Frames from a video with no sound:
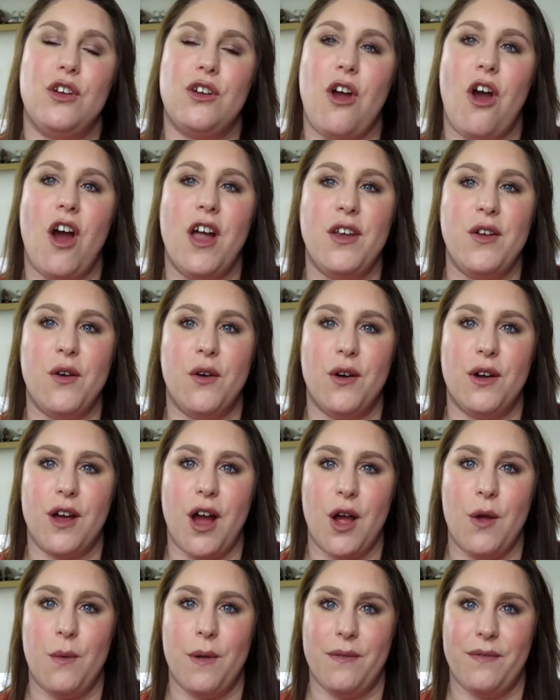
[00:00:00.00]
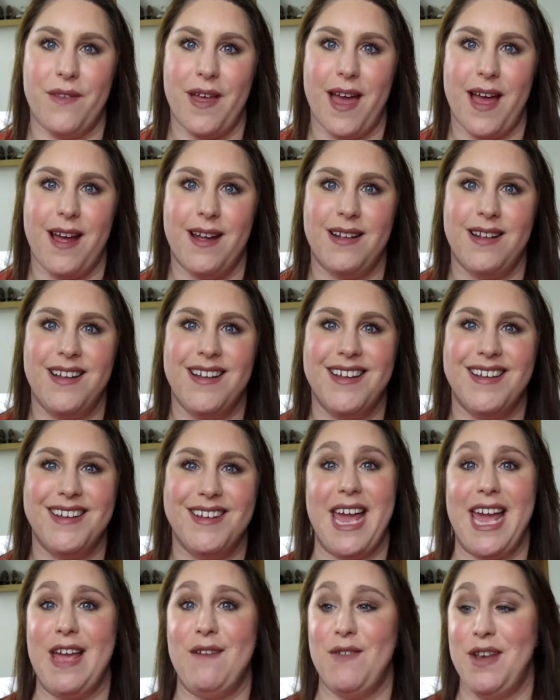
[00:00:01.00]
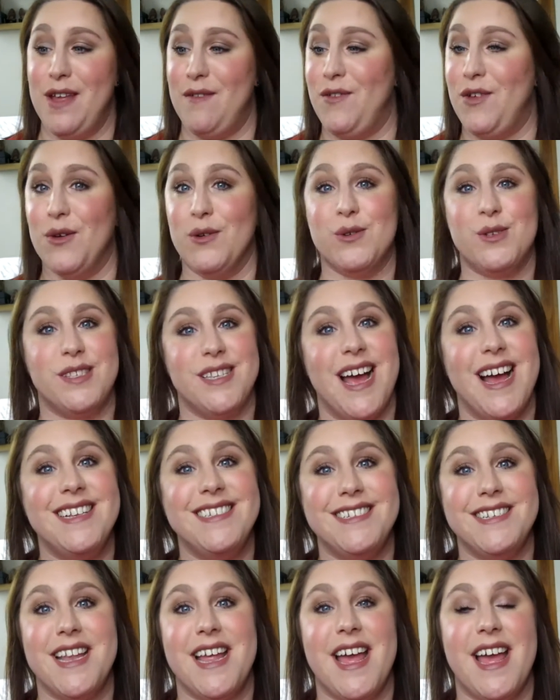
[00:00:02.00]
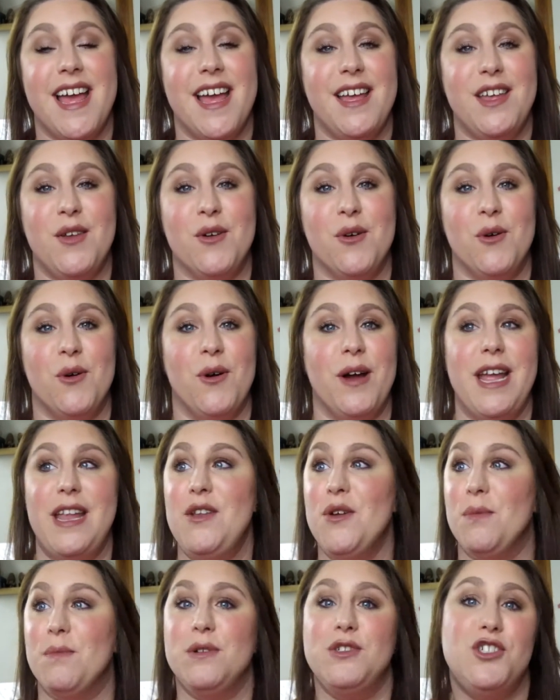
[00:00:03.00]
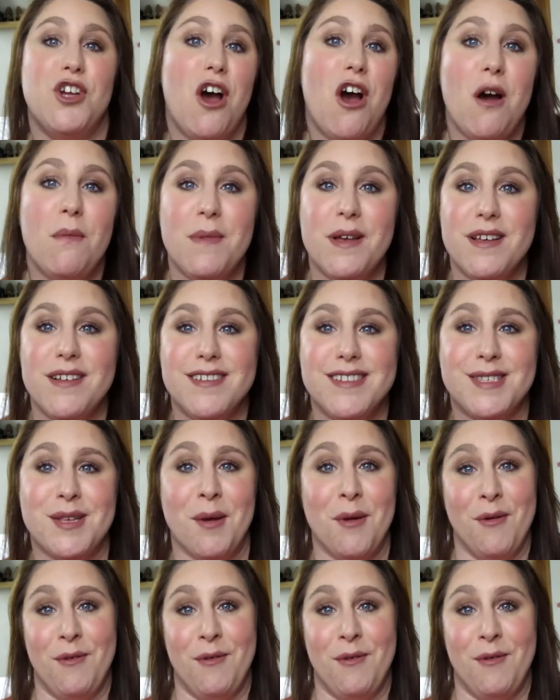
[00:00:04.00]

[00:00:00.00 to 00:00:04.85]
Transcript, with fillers: kind of got to go with that even if you're standing there, you're in your pajamas,